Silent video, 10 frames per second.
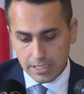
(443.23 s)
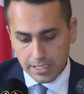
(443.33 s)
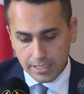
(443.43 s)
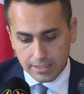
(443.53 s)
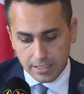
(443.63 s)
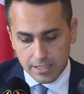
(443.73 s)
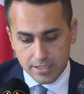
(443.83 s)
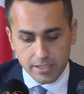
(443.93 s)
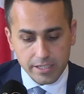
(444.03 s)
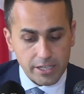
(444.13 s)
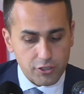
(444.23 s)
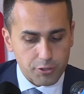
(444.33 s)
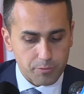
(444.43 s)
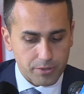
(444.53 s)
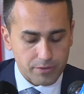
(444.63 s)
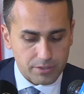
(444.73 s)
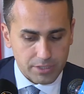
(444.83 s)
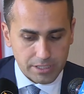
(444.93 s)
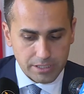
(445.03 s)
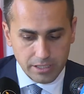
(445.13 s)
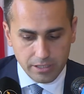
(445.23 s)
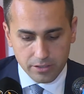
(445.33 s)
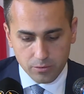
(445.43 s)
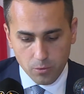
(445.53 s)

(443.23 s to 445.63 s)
Italy is engaged in preventing the ongoing